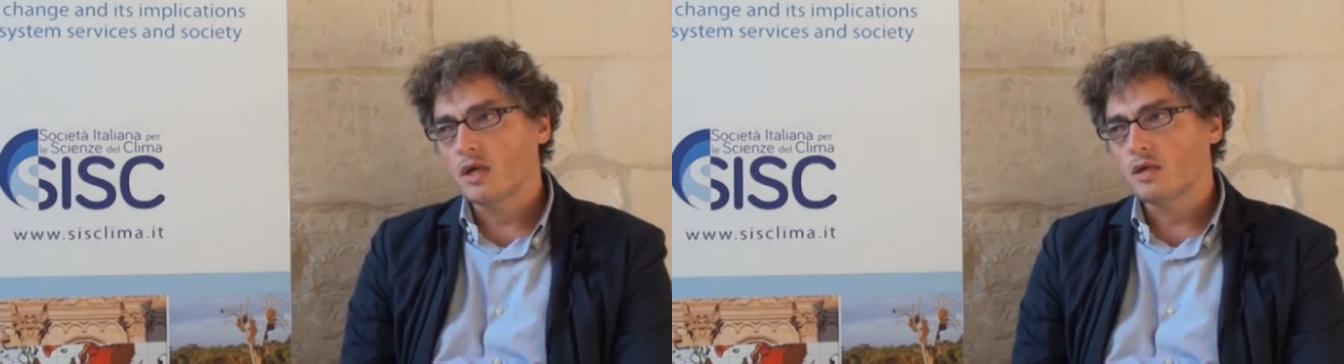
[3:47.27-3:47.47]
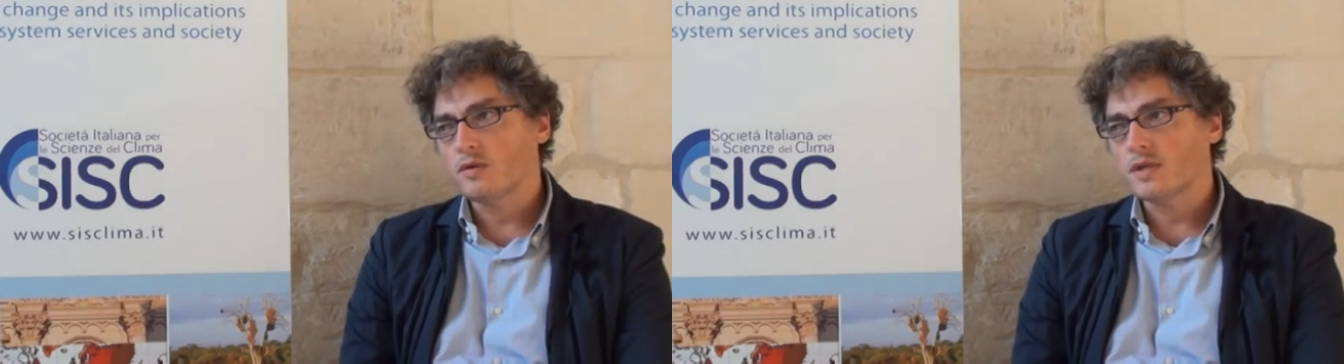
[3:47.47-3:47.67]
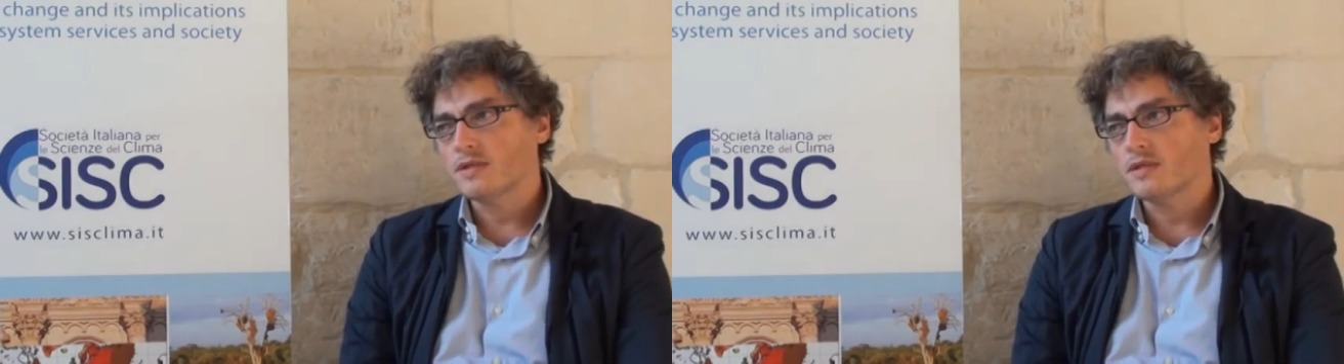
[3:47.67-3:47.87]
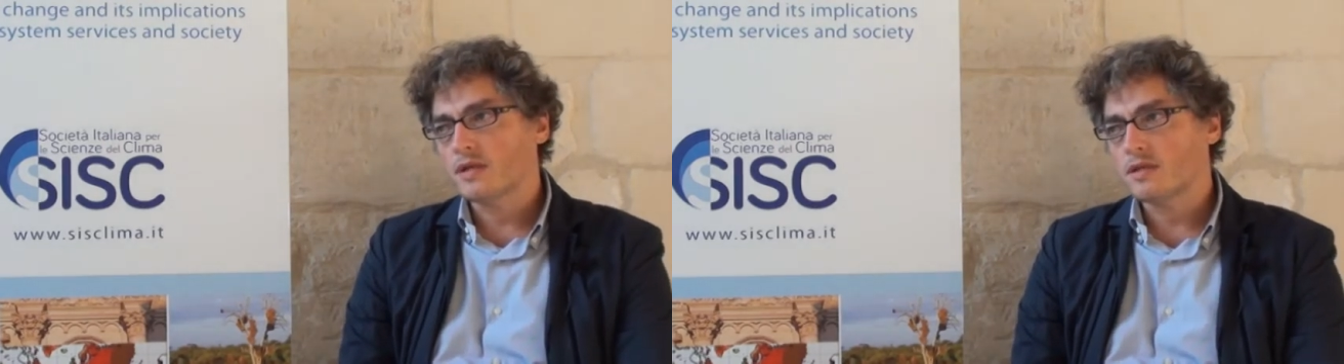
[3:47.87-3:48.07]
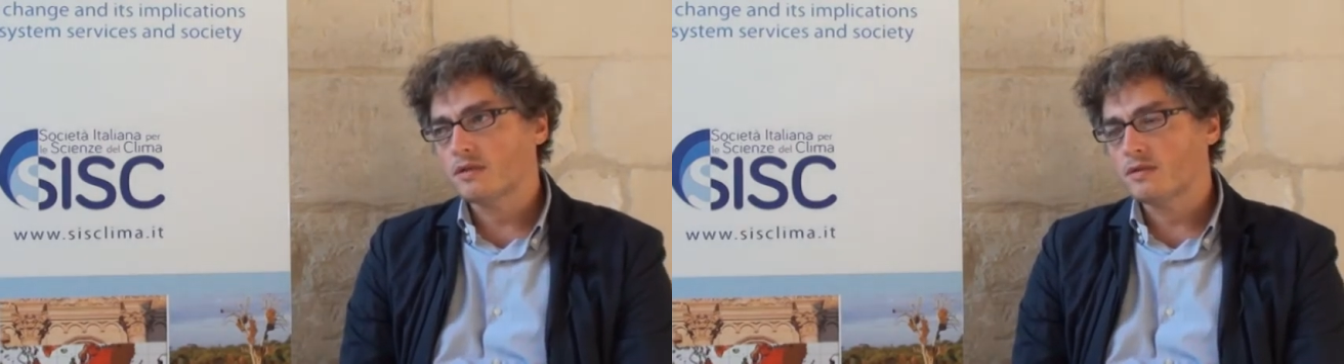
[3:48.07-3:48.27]
you can
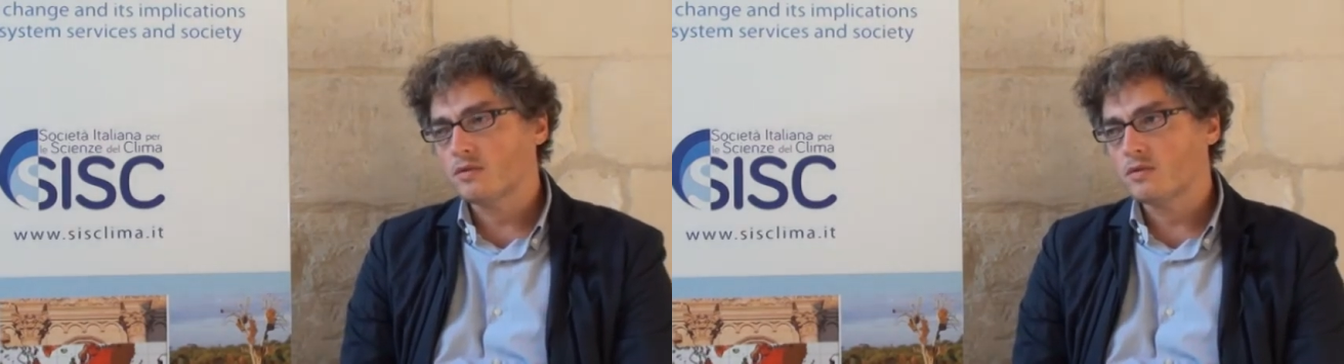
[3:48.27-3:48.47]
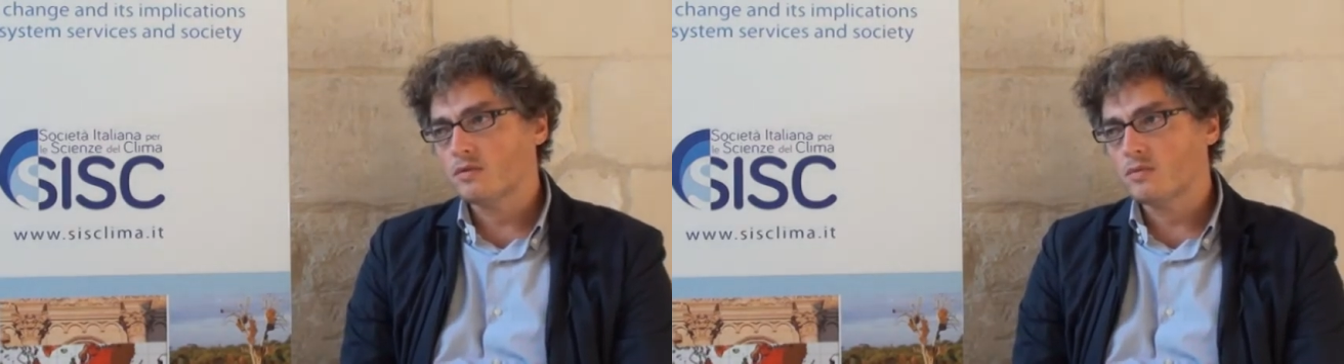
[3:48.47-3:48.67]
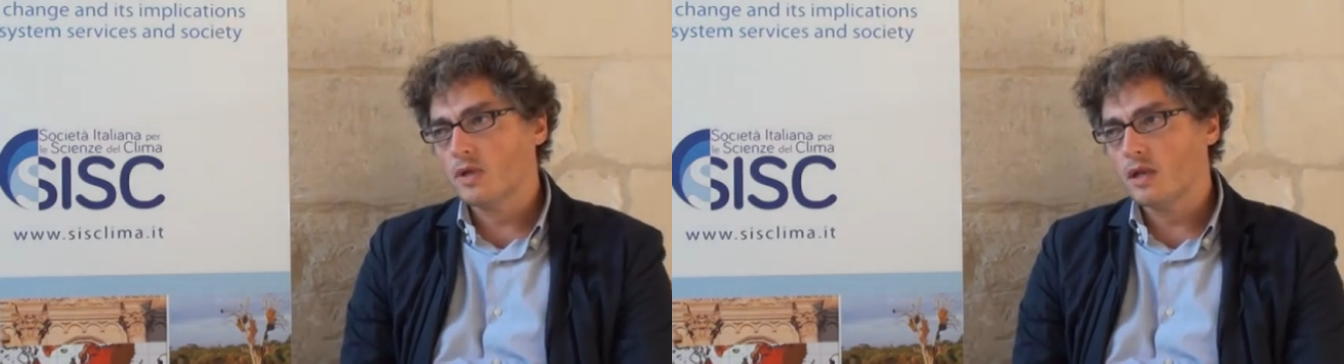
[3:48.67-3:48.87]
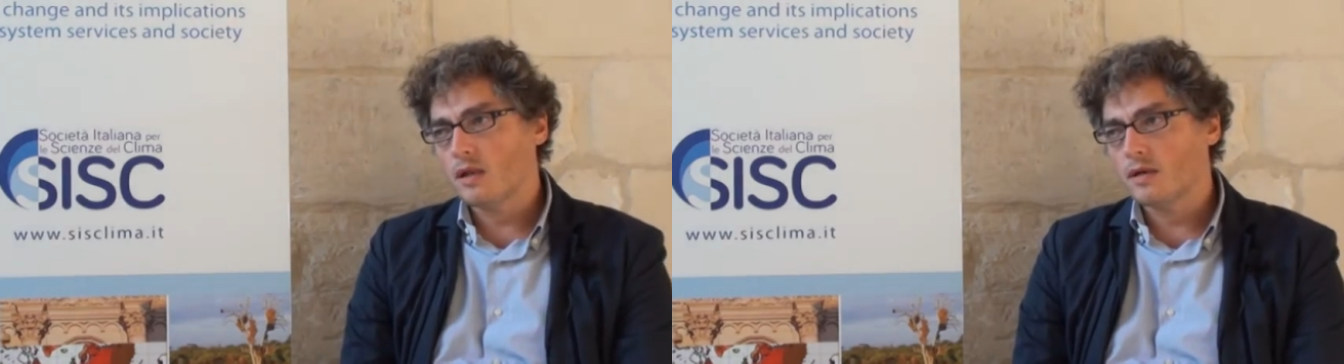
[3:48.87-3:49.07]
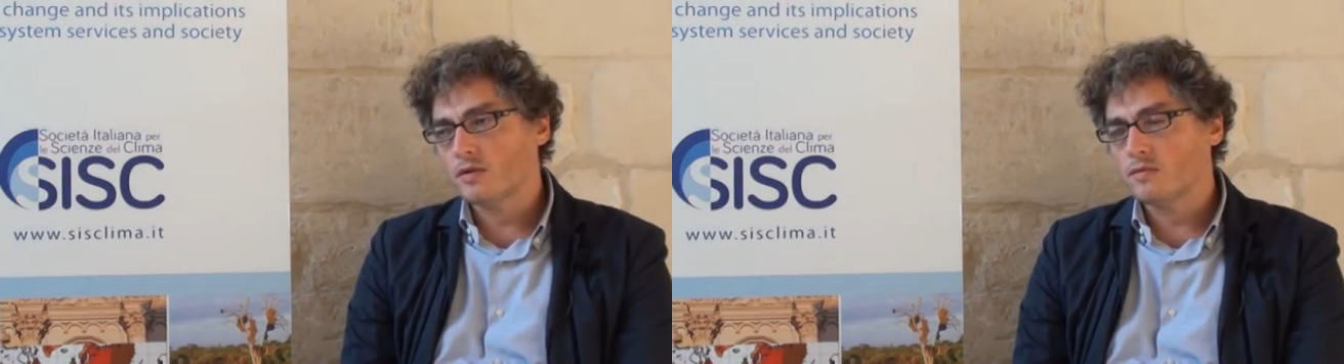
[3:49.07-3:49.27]
say that you
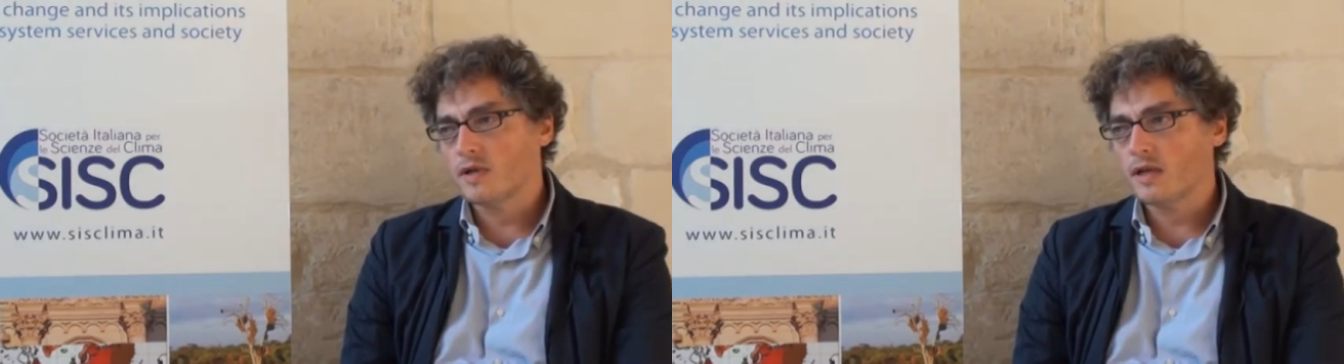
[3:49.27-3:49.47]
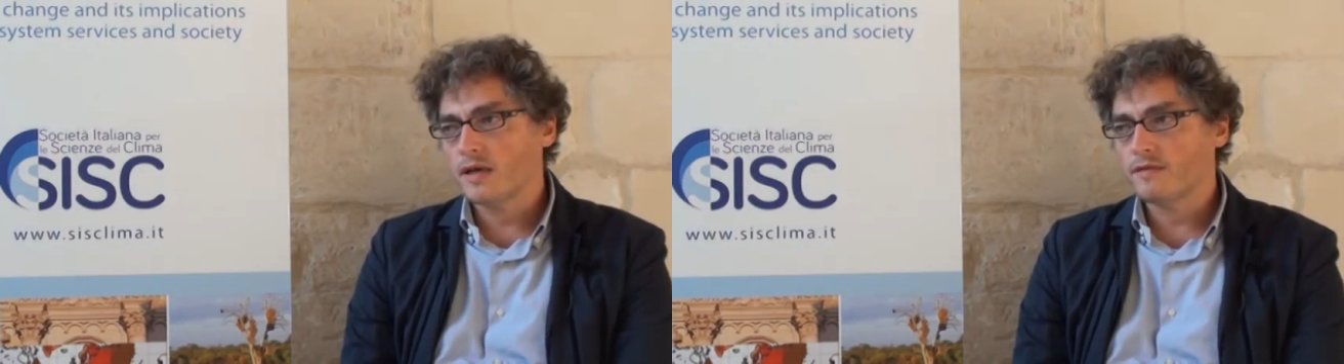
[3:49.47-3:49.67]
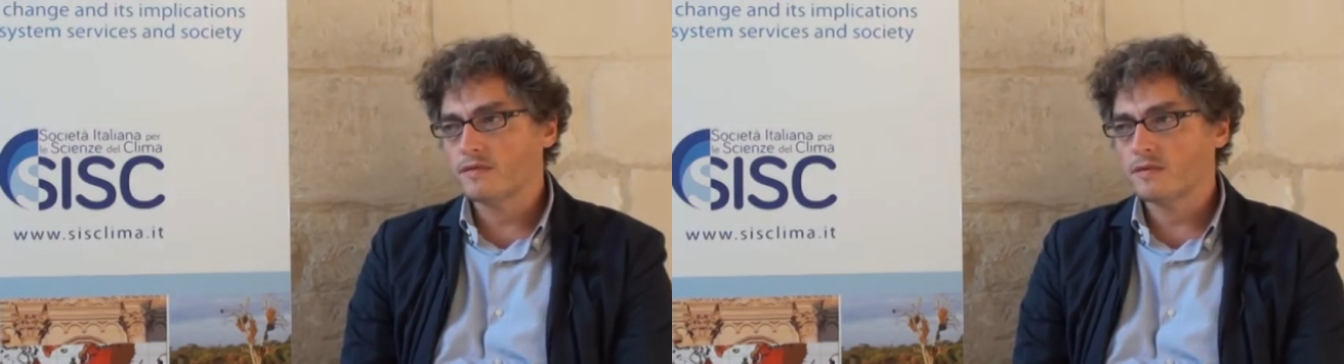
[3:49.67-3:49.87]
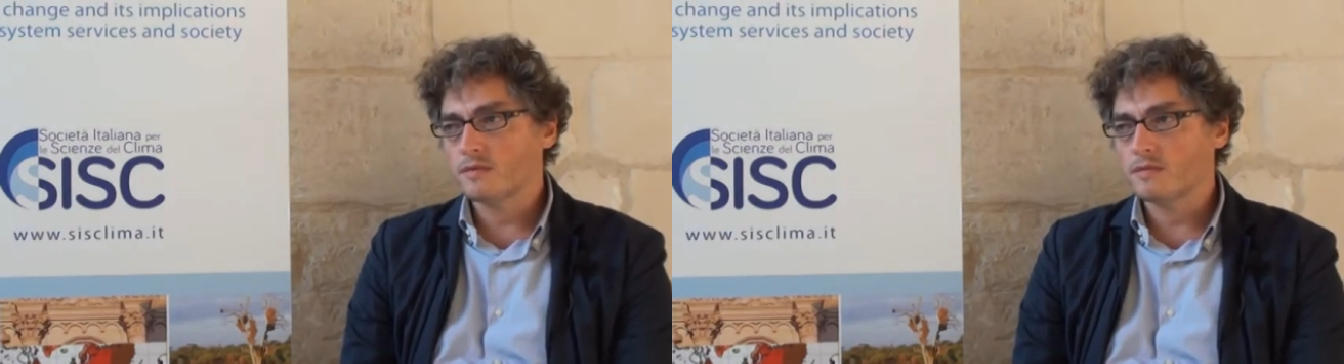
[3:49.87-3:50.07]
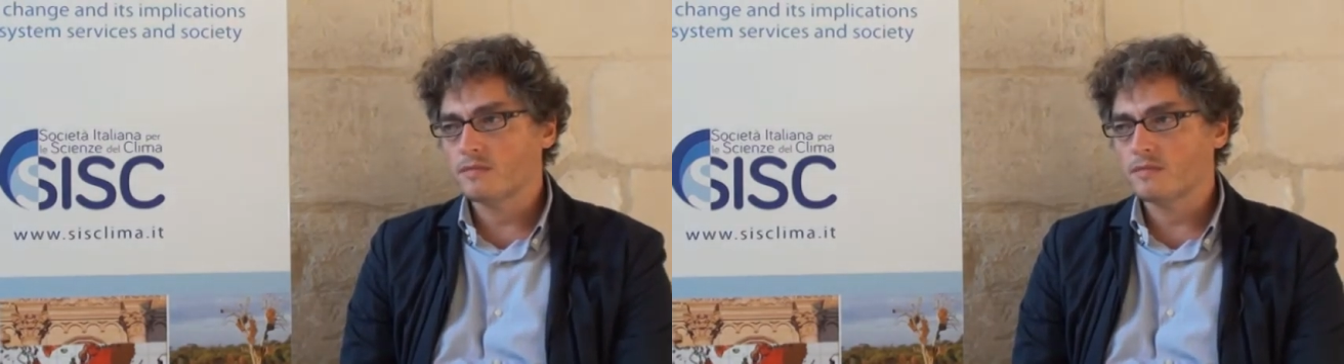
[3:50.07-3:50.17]
will have